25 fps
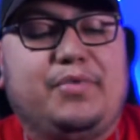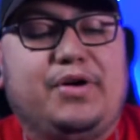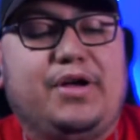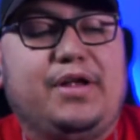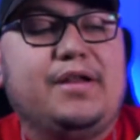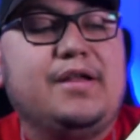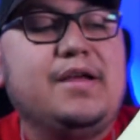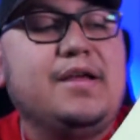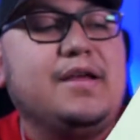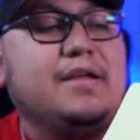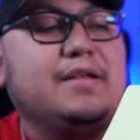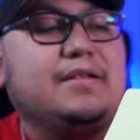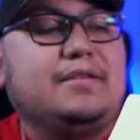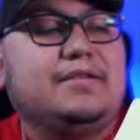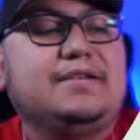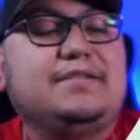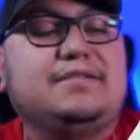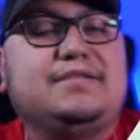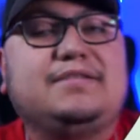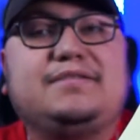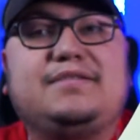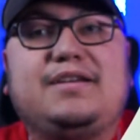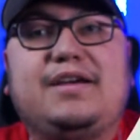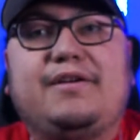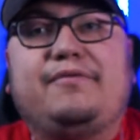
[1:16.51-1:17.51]
But
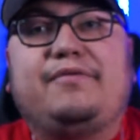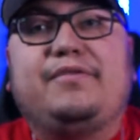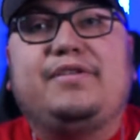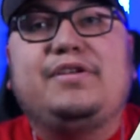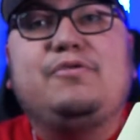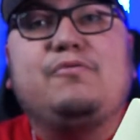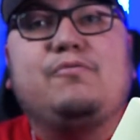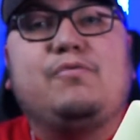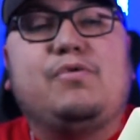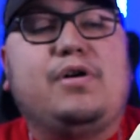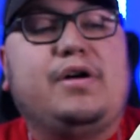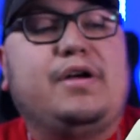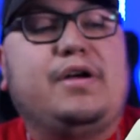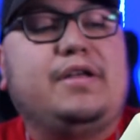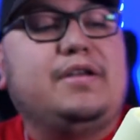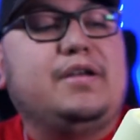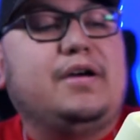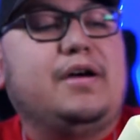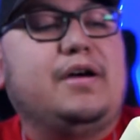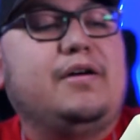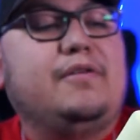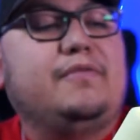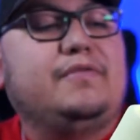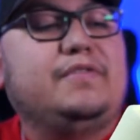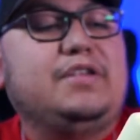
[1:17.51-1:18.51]
this is definitely one
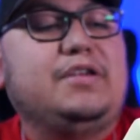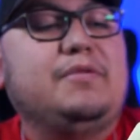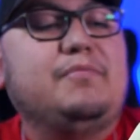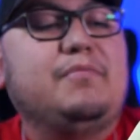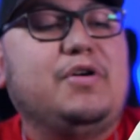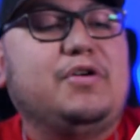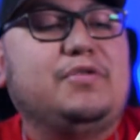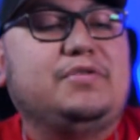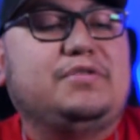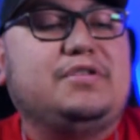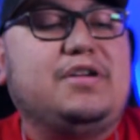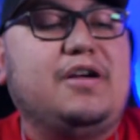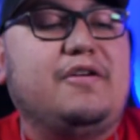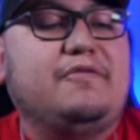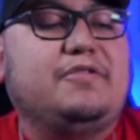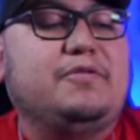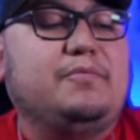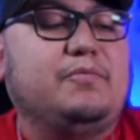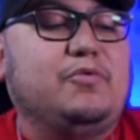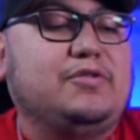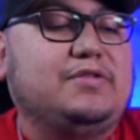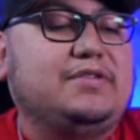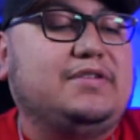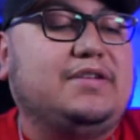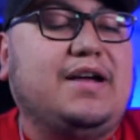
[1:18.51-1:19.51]
of the most
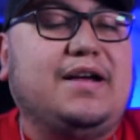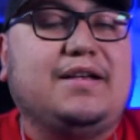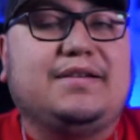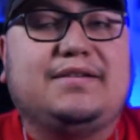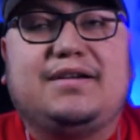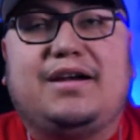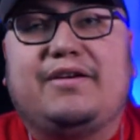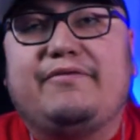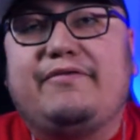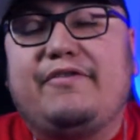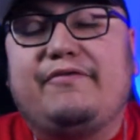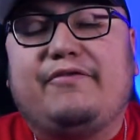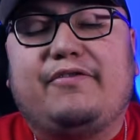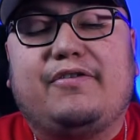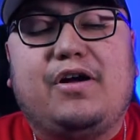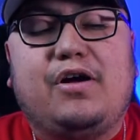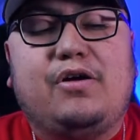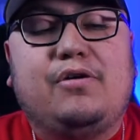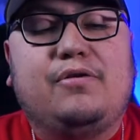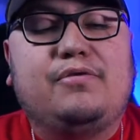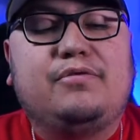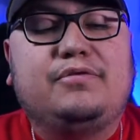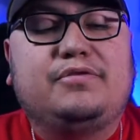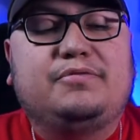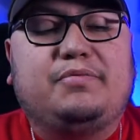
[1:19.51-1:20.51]
comfortable slides that I've ever
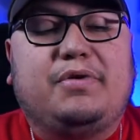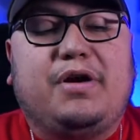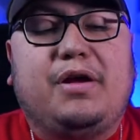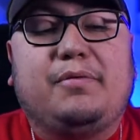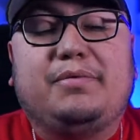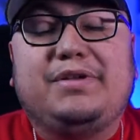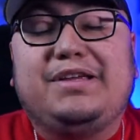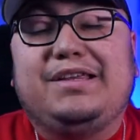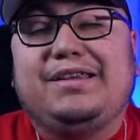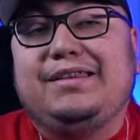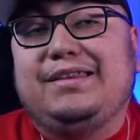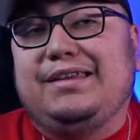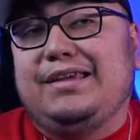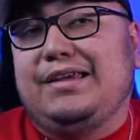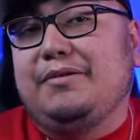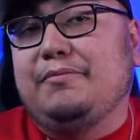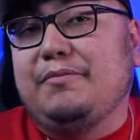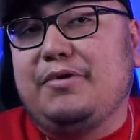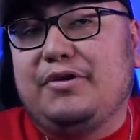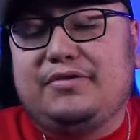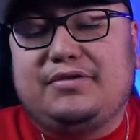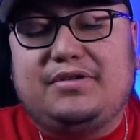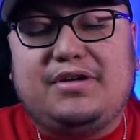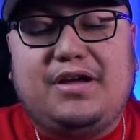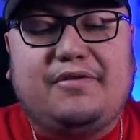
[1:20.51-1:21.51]
owned. Probably the
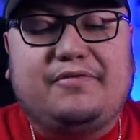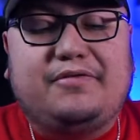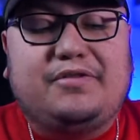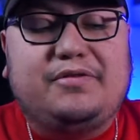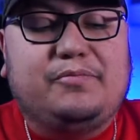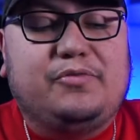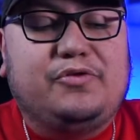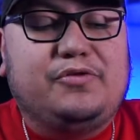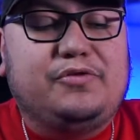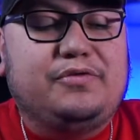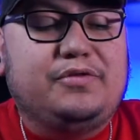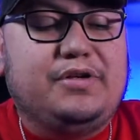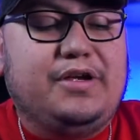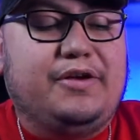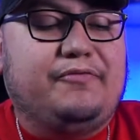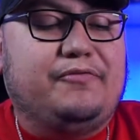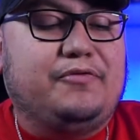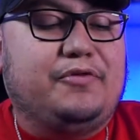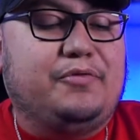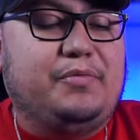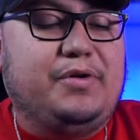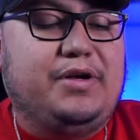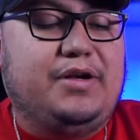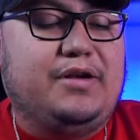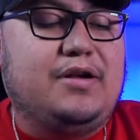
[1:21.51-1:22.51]
most comfortable, if
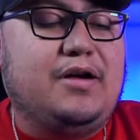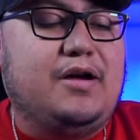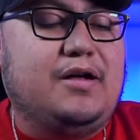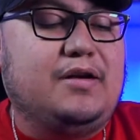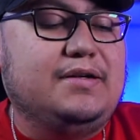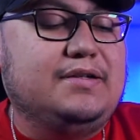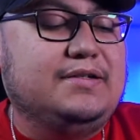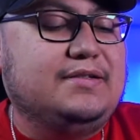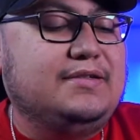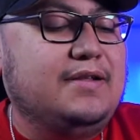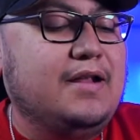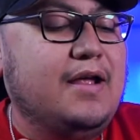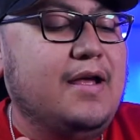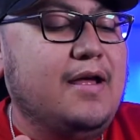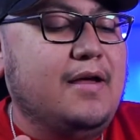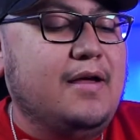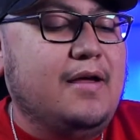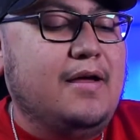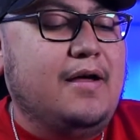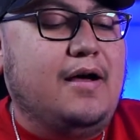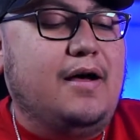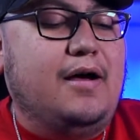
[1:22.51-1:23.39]
we're being honest.